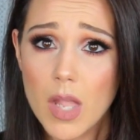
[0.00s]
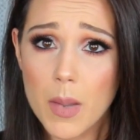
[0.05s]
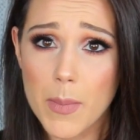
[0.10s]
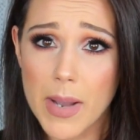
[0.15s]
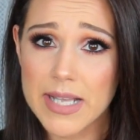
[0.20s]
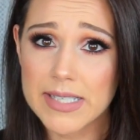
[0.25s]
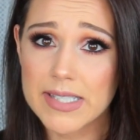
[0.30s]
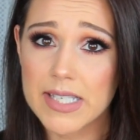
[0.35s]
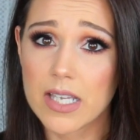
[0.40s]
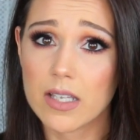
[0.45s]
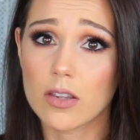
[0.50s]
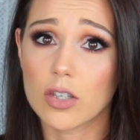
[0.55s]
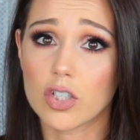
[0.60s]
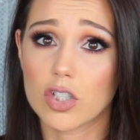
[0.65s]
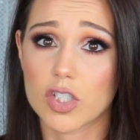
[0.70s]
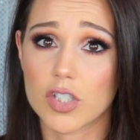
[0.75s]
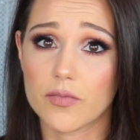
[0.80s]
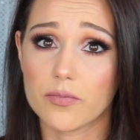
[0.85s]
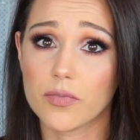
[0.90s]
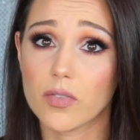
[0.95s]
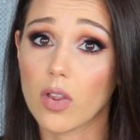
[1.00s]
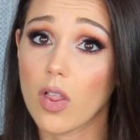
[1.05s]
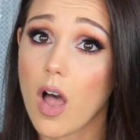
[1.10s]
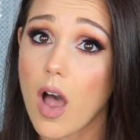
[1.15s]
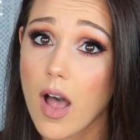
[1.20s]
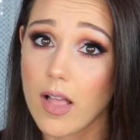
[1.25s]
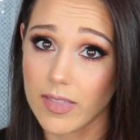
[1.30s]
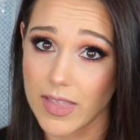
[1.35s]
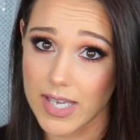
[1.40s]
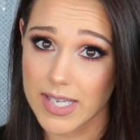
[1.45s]
my skin looks
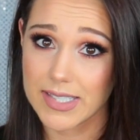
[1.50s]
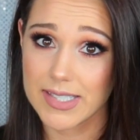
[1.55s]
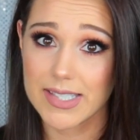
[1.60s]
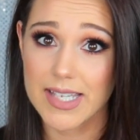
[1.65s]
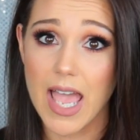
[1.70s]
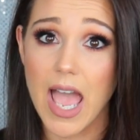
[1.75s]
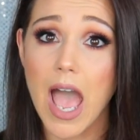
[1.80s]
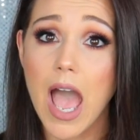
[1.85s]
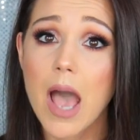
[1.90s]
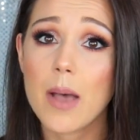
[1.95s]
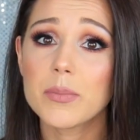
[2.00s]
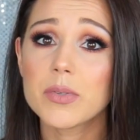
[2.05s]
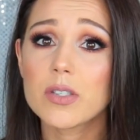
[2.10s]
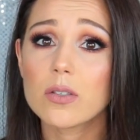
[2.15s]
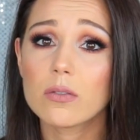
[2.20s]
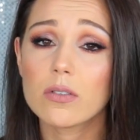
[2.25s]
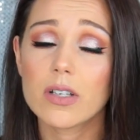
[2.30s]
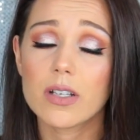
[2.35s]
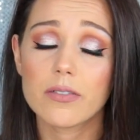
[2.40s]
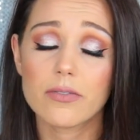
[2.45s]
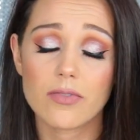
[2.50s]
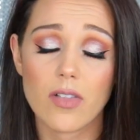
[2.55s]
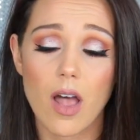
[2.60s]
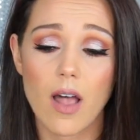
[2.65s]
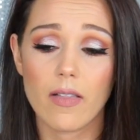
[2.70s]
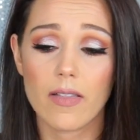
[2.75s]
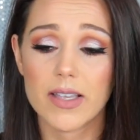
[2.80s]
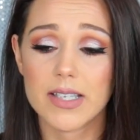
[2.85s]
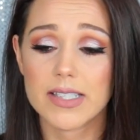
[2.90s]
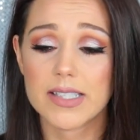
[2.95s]
flawless, absolutely
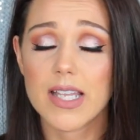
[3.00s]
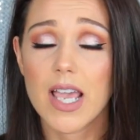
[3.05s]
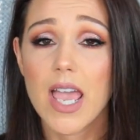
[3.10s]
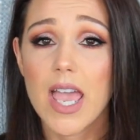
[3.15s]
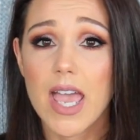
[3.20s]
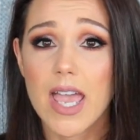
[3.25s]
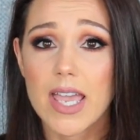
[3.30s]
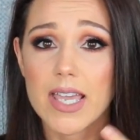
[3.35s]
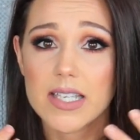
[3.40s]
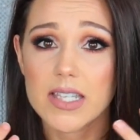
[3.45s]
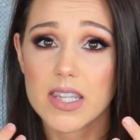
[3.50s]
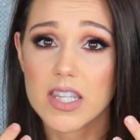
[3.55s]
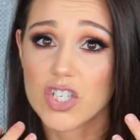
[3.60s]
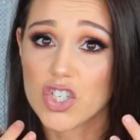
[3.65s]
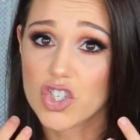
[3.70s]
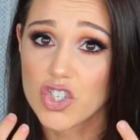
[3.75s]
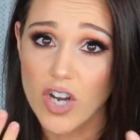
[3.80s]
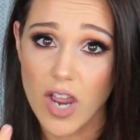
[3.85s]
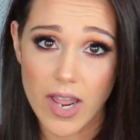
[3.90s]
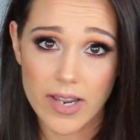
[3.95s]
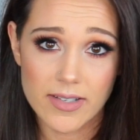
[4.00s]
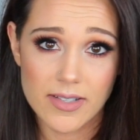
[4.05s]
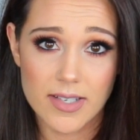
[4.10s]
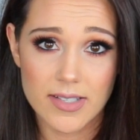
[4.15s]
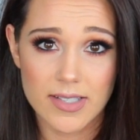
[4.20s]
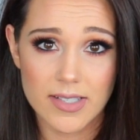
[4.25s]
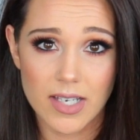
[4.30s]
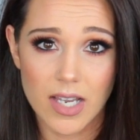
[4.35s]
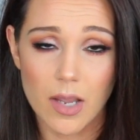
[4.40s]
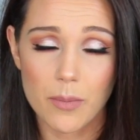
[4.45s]
flawless. The shine
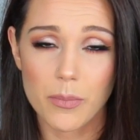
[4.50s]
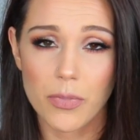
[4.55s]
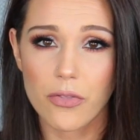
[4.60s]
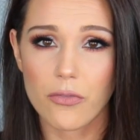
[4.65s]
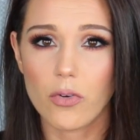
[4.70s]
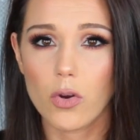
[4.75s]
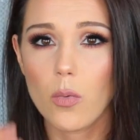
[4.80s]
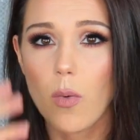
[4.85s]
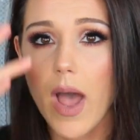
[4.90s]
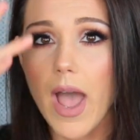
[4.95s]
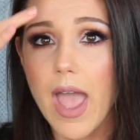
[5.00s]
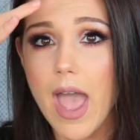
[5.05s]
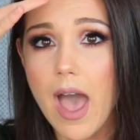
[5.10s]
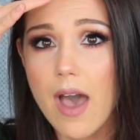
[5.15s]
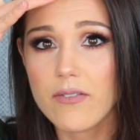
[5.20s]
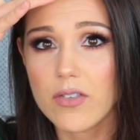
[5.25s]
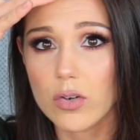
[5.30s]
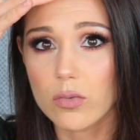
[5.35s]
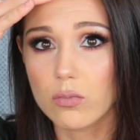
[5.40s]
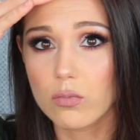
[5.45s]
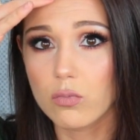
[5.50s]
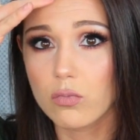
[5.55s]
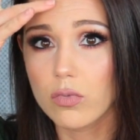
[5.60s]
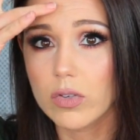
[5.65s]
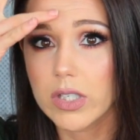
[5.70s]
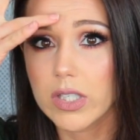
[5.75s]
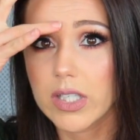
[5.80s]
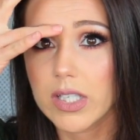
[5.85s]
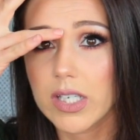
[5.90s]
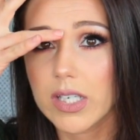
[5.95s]
doesn't come through. I have a
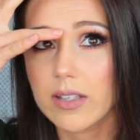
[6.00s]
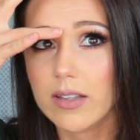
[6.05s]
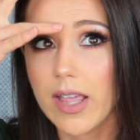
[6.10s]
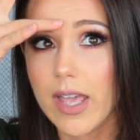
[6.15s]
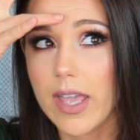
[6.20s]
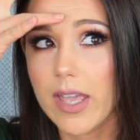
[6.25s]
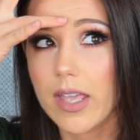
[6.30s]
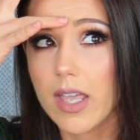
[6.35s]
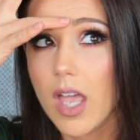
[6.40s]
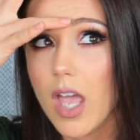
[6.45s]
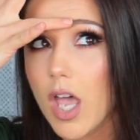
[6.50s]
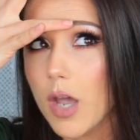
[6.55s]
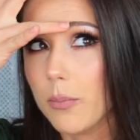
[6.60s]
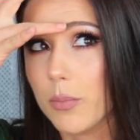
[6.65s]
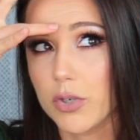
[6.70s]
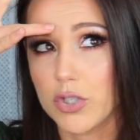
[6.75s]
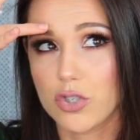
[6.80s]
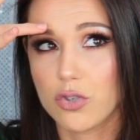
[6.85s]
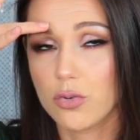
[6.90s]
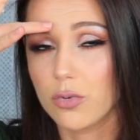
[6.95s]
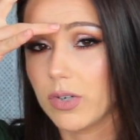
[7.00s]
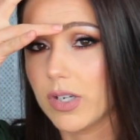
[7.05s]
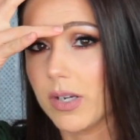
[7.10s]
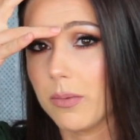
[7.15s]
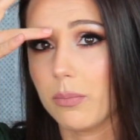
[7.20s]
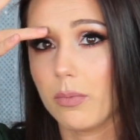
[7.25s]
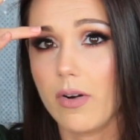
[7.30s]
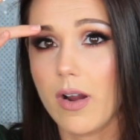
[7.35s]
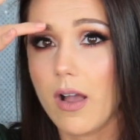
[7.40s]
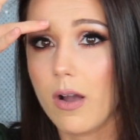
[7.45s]
really like
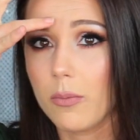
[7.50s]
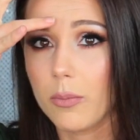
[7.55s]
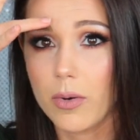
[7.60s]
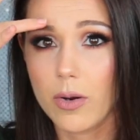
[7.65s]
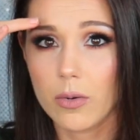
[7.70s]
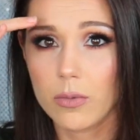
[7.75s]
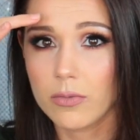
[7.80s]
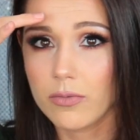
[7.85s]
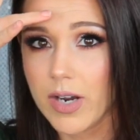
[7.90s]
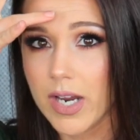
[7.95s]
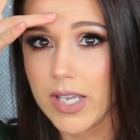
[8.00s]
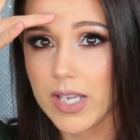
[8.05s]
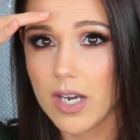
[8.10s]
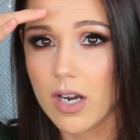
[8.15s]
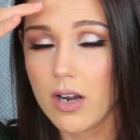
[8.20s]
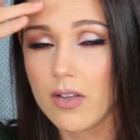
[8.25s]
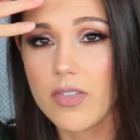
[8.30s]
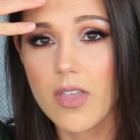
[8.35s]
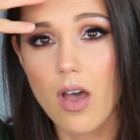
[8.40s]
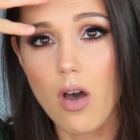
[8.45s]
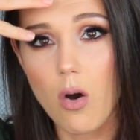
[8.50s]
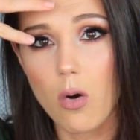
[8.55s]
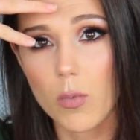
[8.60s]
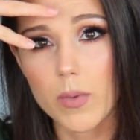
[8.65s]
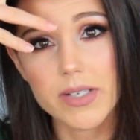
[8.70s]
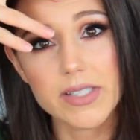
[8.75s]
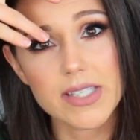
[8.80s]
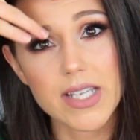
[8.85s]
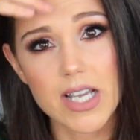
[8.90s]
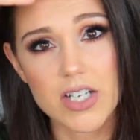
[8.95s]
protruding brow bone right here that
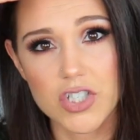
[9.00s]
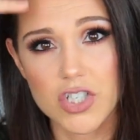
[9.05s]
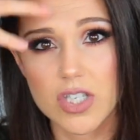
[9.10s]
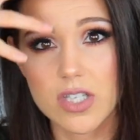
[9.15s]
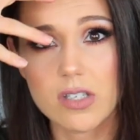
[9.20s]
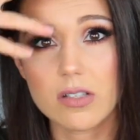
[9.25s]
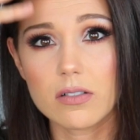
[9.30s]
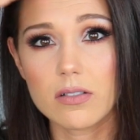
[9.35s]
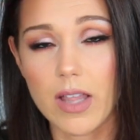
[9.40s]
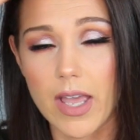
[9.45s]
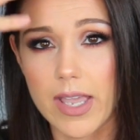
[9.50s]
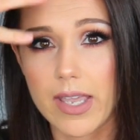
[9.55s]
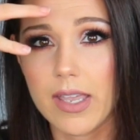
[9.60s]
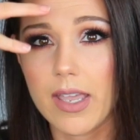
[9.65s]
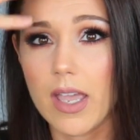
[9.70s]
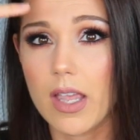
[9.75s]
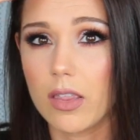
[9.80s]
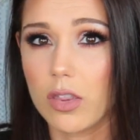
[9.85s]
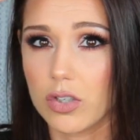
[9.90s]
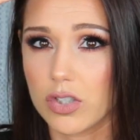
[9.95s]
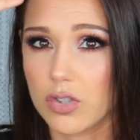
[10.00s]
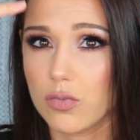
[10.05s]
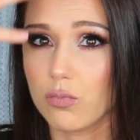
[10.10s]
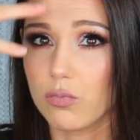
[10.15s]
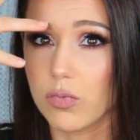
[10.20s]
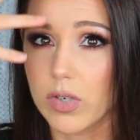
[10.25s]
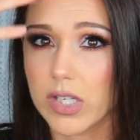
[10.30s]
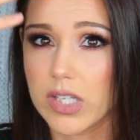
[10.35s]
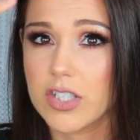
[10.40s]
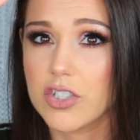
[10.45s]
always catches the light and looks
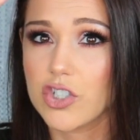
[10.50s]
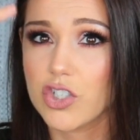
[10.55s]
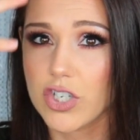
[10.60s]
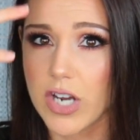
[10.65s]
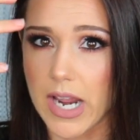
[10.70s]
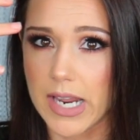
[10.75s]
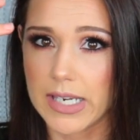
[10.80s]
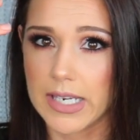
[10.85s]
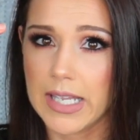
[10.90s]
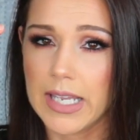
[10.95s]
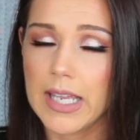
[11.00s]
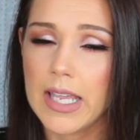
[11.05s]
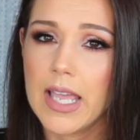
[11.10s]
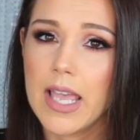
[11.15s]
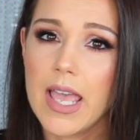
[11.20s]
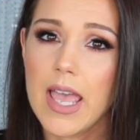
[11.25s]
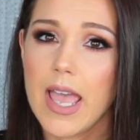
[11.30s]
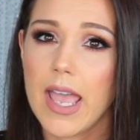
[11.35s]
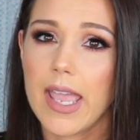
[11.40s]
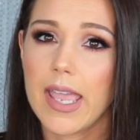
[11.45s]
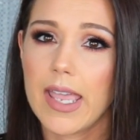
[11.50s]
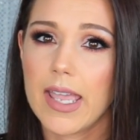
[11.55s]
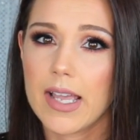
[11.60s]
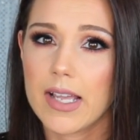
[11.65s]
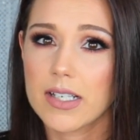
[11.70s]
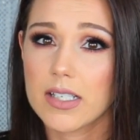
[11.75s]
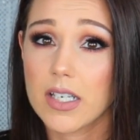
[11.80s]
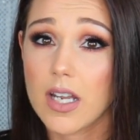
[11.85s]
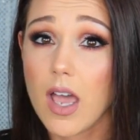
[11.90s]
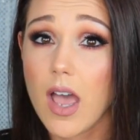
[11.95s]
really shiny.
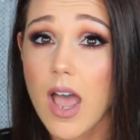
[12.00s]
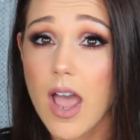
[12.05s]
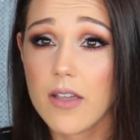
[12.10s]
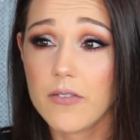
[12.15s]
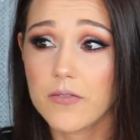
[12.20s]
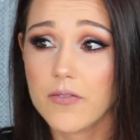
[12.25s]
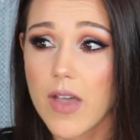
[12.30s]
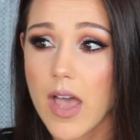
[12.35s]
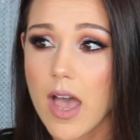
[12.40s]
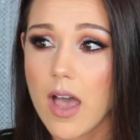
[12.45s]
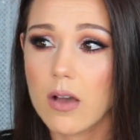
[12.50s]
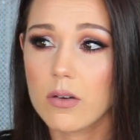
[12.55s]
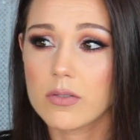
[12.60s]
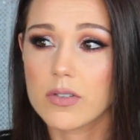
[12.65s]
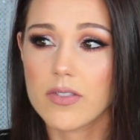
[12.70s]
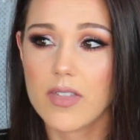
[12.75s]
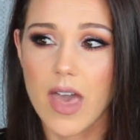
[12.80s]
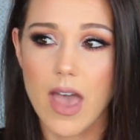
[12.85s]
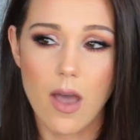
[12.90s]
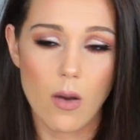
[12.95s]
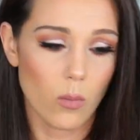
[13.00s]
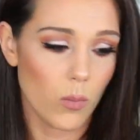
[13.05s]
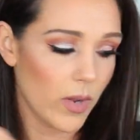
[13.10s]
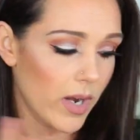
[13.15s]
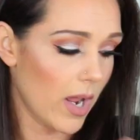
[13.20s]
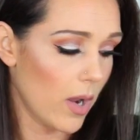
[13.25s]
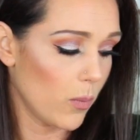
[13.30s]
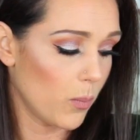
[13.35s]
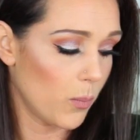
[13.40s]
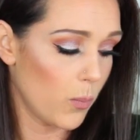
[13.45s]
And I found that
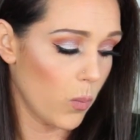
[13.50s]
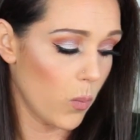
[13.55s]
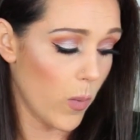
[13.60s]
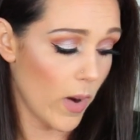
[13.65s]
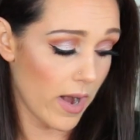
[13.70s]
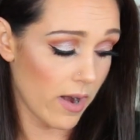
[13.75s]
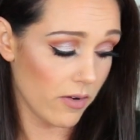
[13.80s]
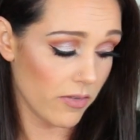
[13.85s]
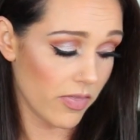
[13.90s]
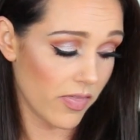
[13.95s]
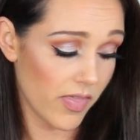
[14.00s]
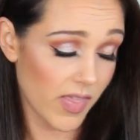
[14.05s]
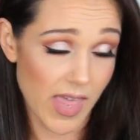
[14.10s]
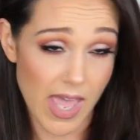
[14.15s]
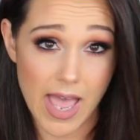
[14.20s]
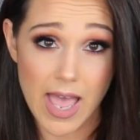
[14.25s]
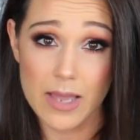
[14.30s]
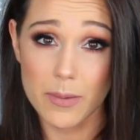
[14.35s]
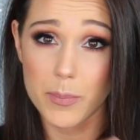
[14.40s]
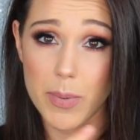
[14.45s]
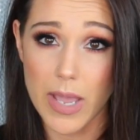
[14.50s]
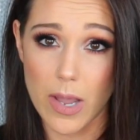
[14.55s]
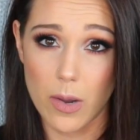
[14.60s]
when I wear that